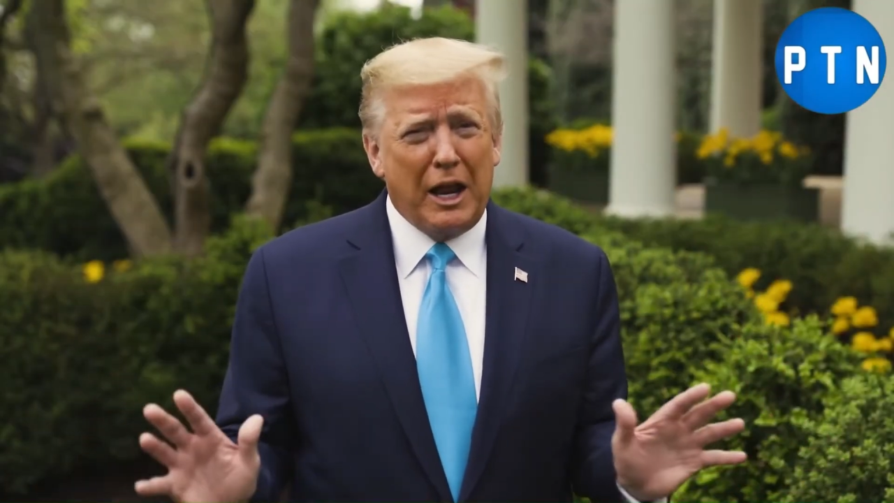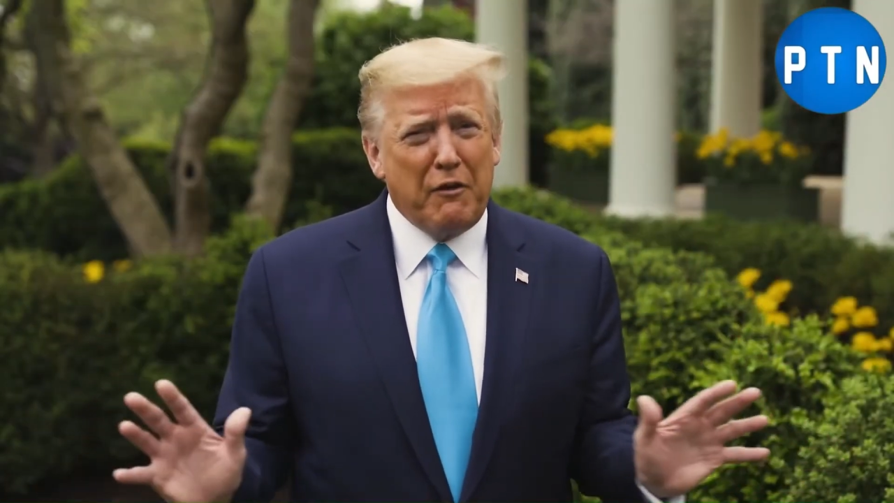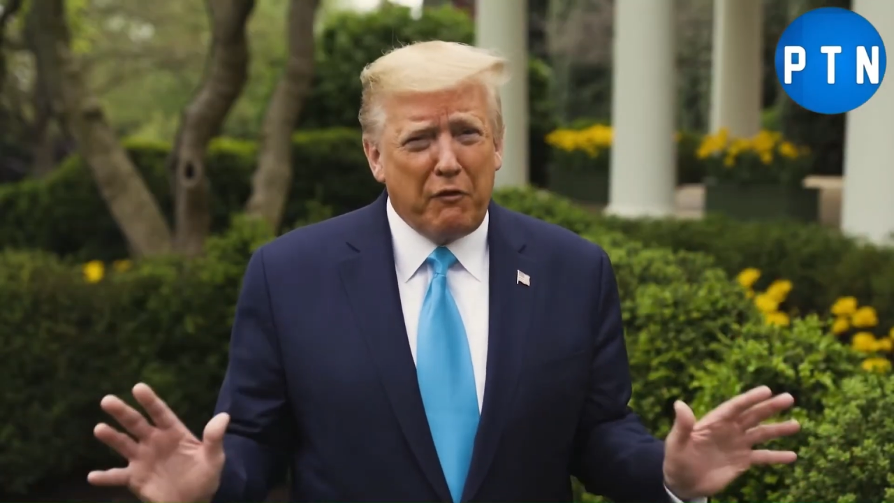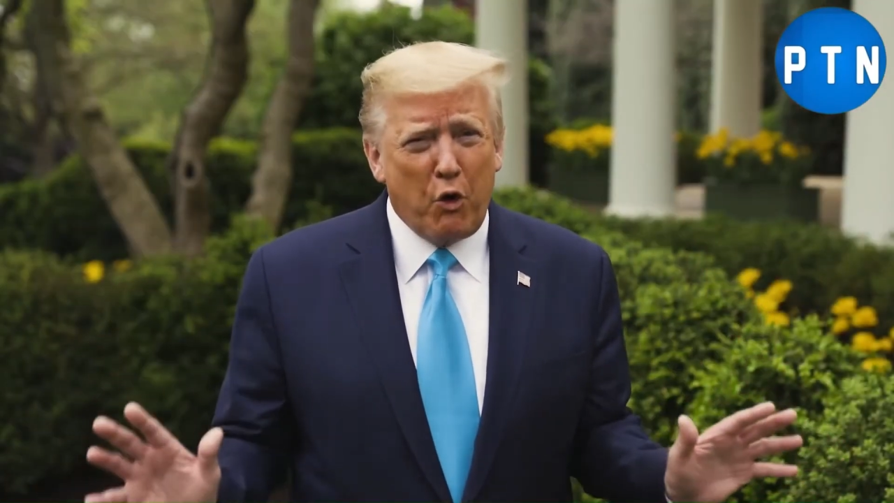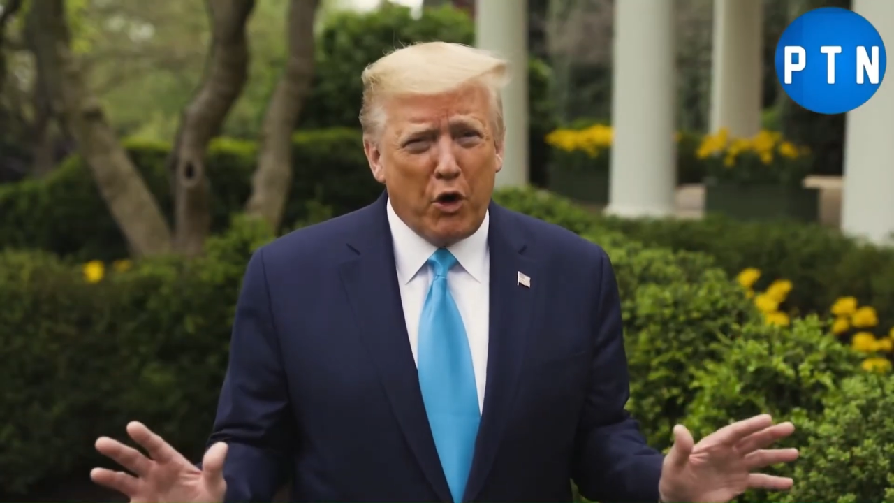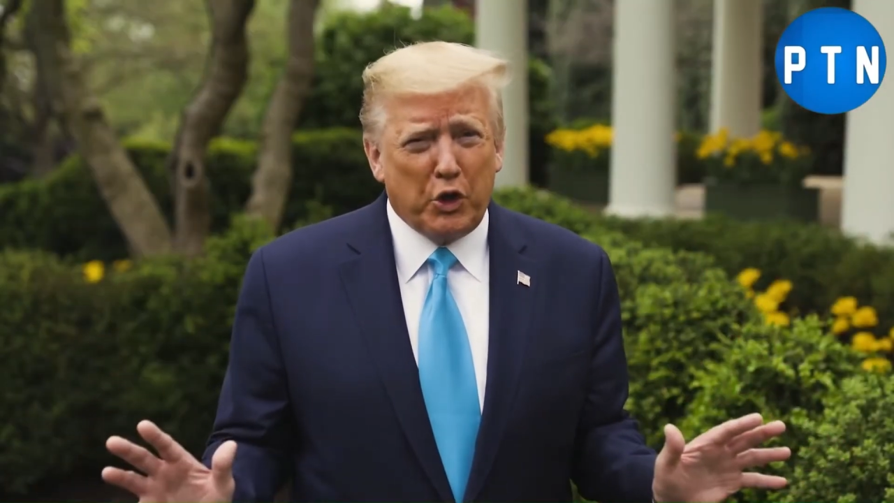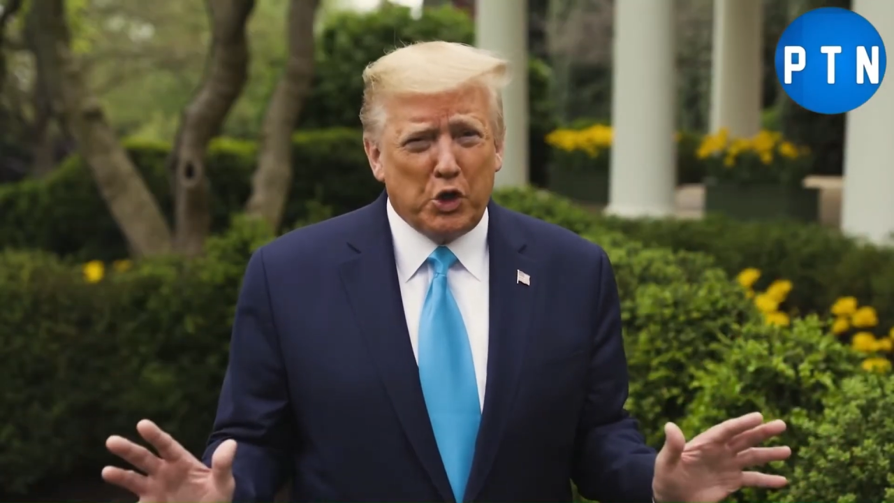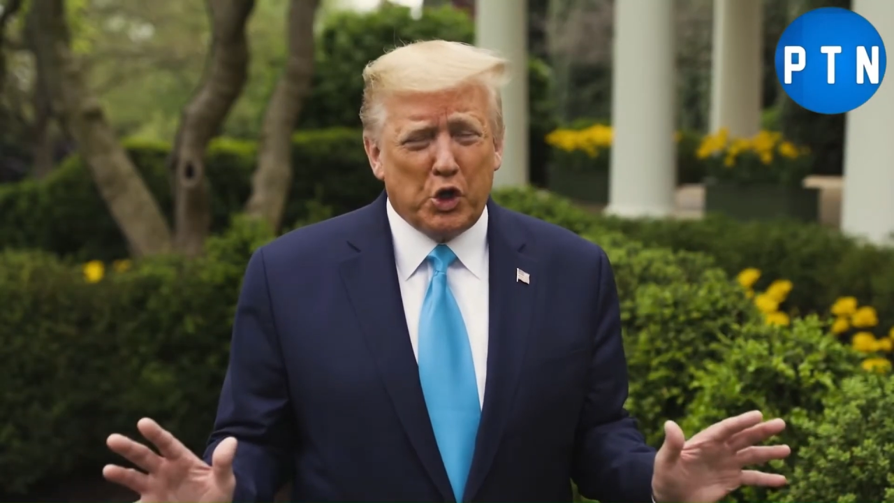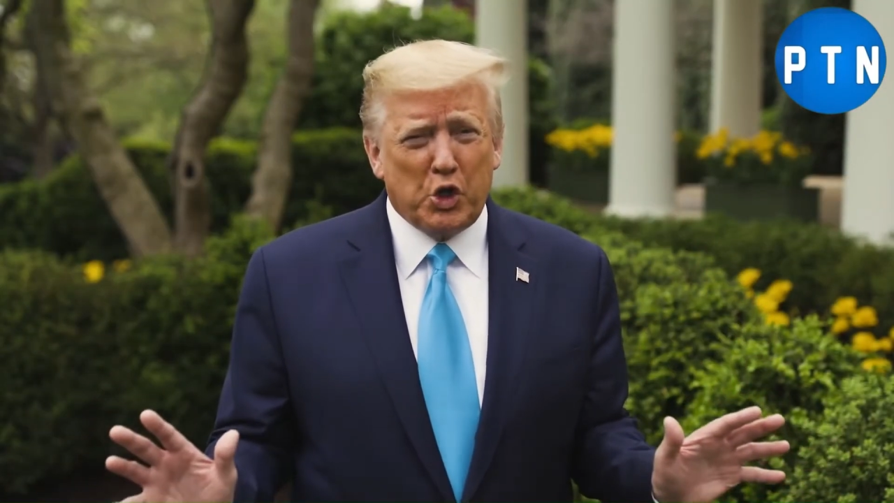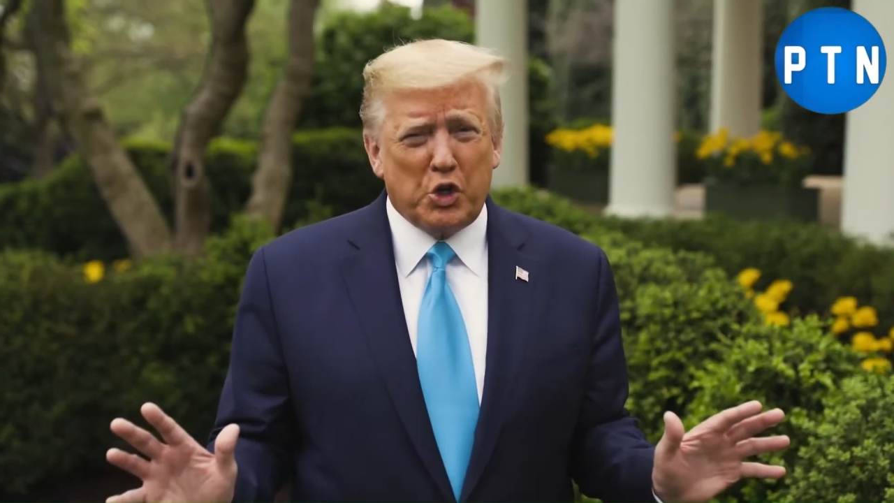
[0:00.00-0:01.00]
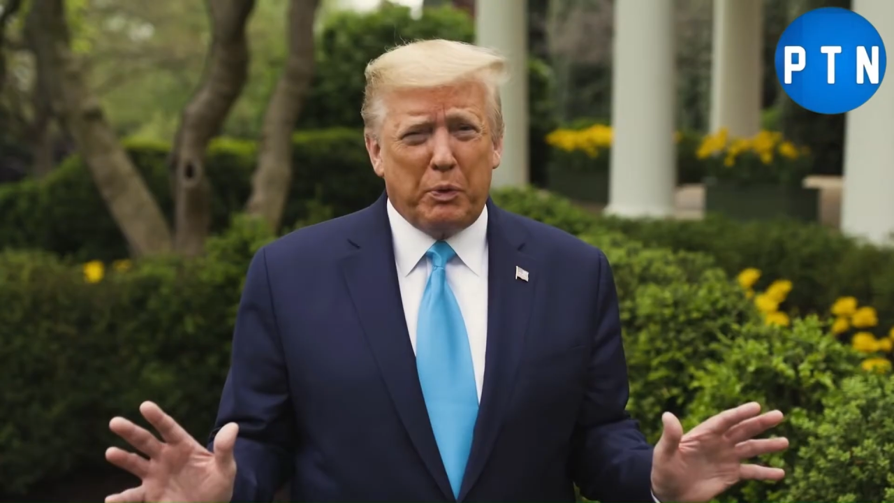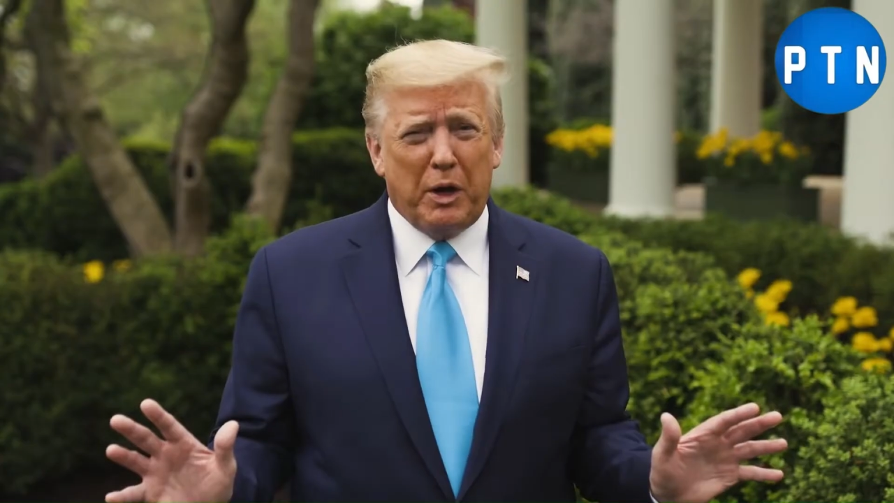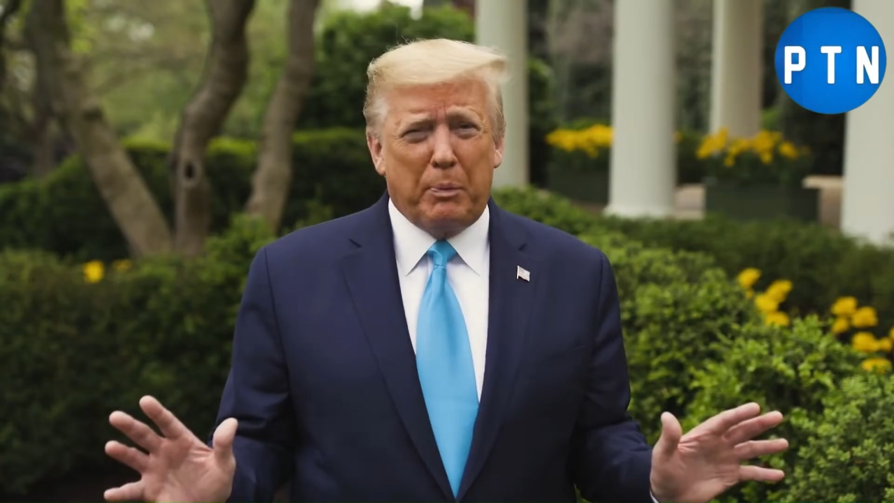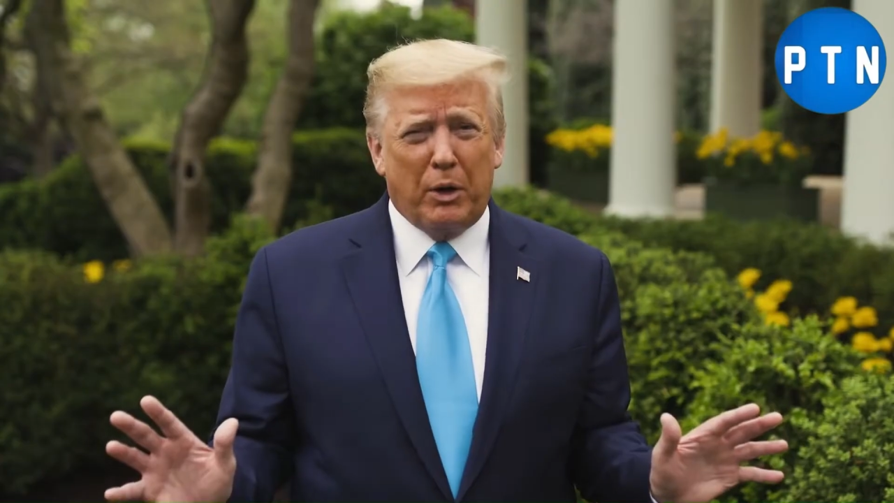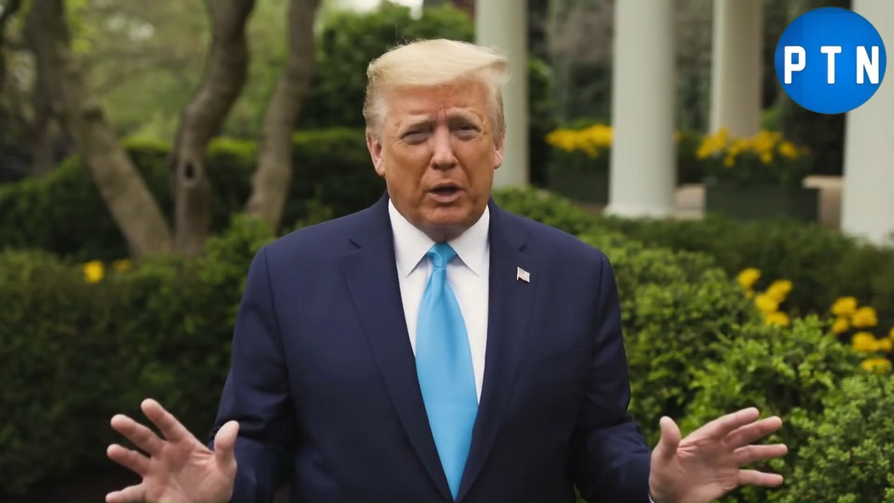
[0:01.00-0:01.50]
we're going to begin to get
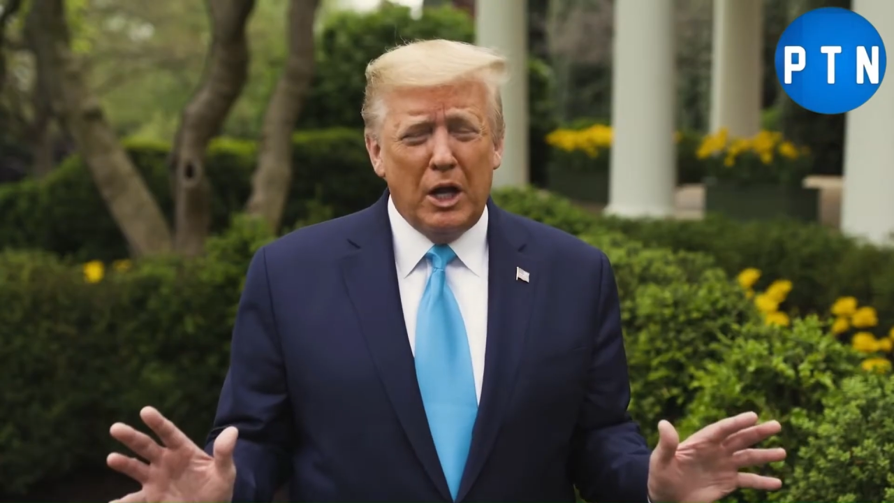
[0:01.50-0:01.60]
some more